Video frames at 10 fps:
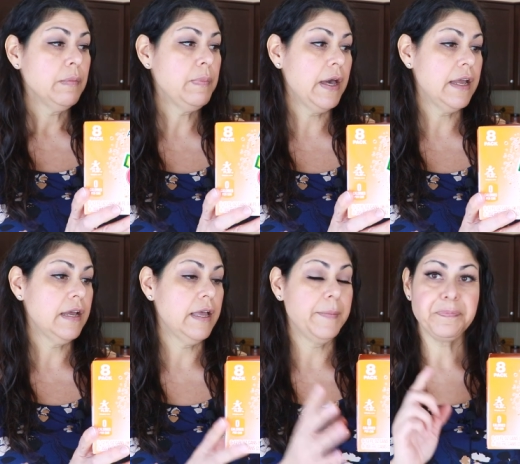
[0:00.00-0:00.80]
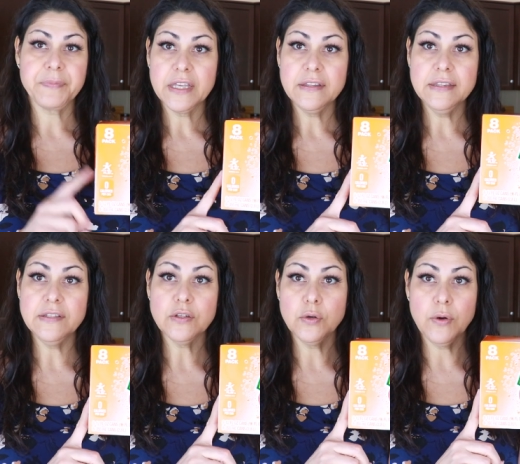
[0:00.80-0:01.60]
But um,
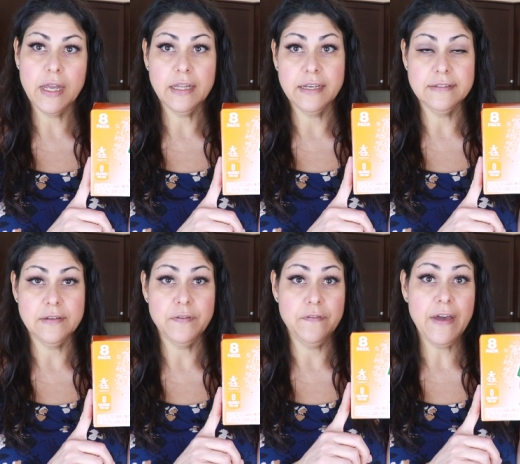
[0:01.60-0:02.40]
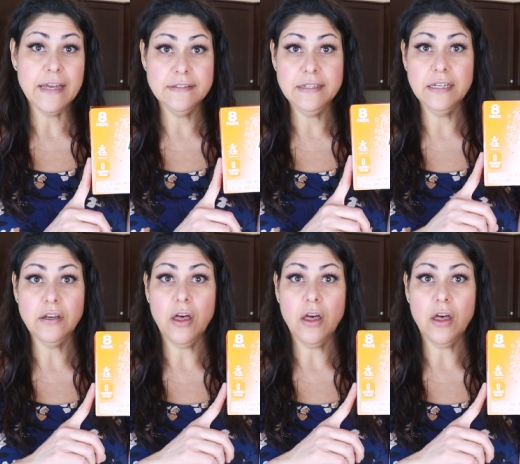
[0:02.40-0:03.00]
these are great, like I said, for fasting.